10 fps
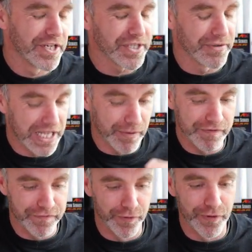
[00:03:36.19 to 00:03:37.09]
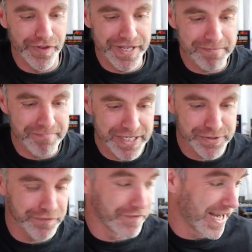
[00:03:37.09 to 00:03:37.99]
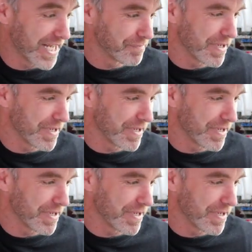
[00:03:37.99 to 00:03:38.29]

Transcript: So another one for the muscle fans,